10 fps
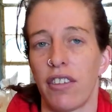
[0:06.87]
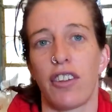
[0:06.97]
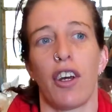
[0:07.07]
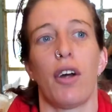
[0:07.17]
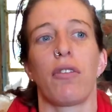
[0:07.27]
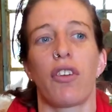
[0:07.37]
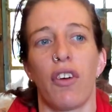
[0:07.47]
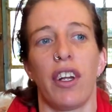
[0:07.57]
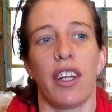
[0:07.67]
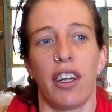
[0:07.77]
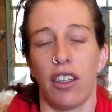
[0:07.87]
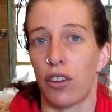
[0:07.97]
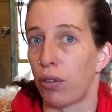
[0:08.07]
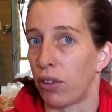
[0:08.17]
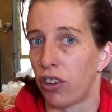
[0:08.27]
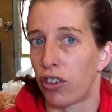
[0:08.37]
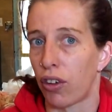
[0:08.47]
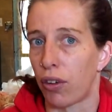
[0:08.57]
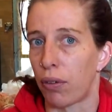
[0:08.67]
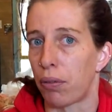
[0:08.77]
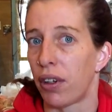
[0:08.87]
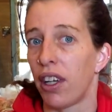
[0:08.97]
So I'm trying to get into a job.